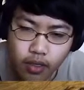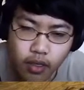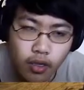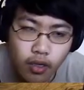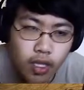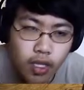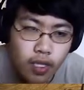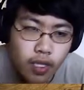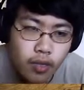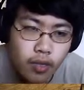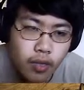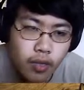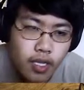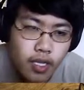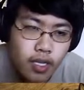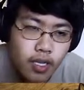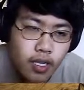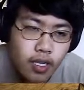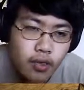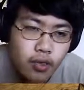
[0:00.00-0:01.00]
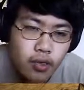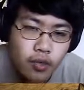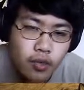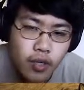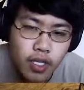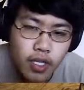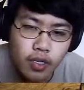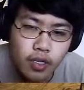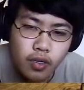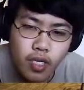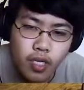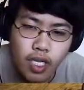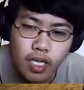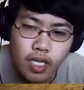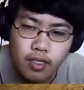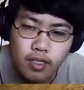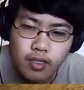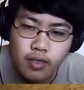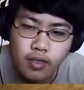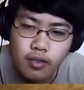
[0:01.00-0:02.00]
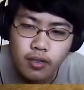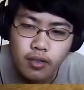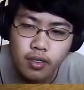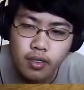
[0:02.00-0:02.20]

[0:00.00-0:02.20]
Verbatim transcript: Okay, let me get the hunger away. Okay, so.